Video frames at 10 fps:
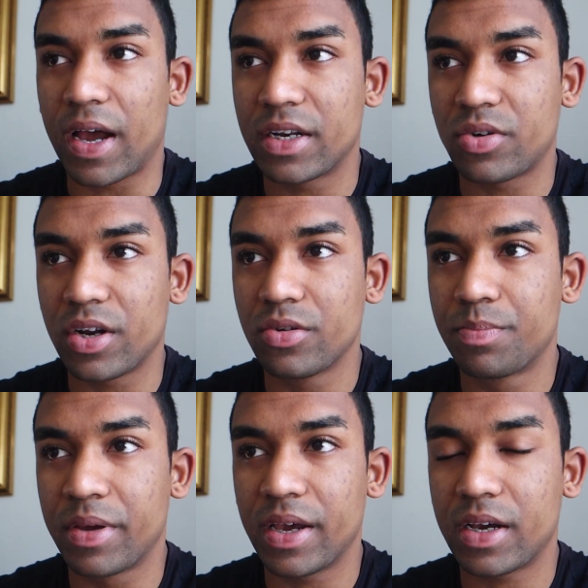I try to
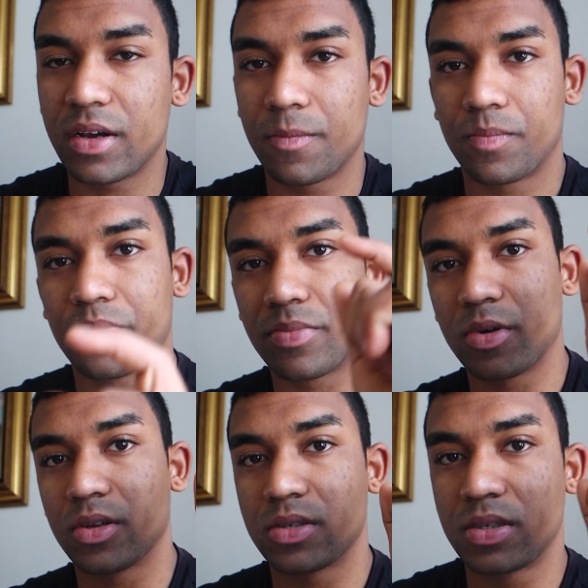pick
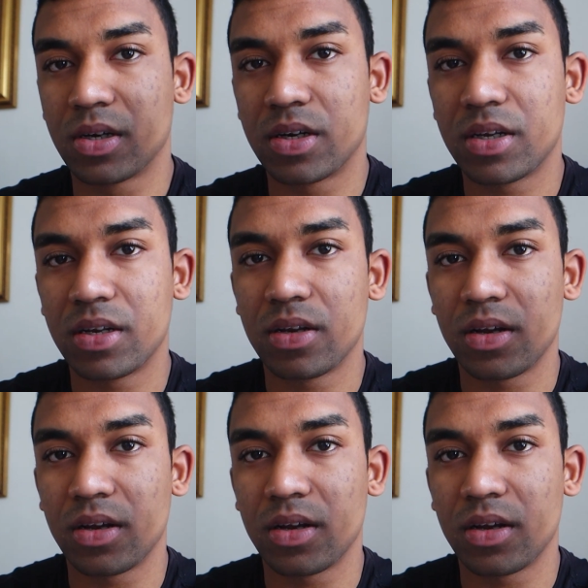certain